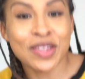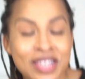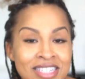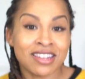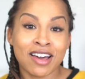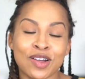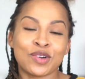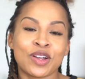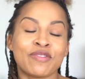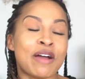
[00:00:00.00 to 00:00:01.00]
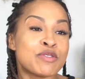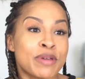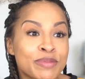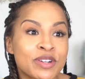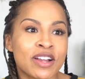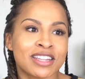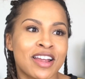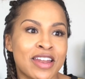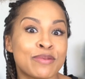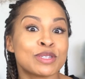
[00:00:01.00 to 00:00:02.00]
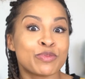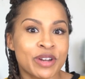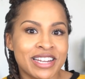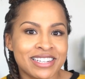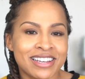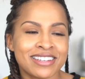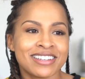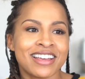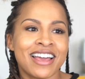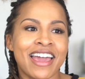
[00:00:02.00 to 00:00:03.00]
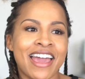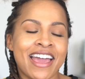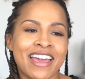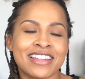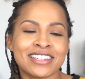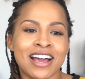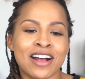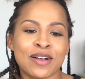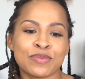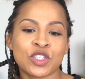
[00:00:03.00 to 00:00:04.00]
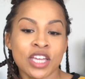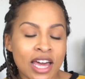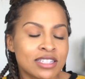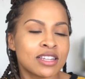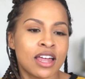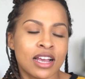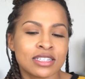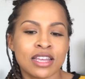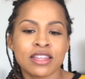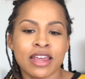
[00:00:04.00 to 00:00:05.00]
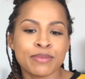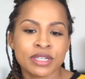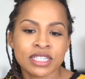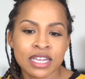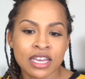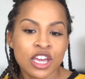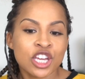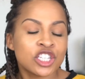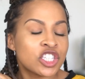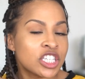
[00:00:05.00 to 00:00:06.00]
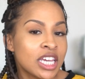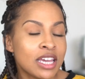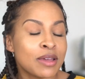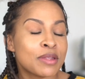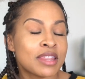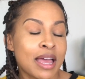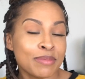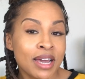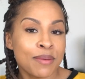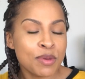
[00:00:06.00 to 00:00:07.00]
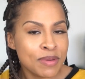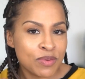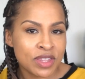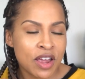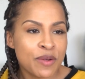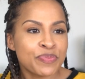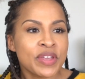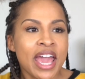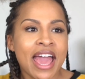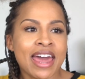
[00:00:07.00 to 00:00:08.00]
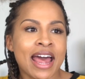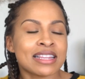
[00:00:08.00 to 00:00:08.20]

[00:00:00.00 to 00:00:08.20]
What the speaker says: this salon owner, if I remember correctly, her name was Brenda, and she had a salon, like I said, in the neighboring city. She let me come and meet with her, and at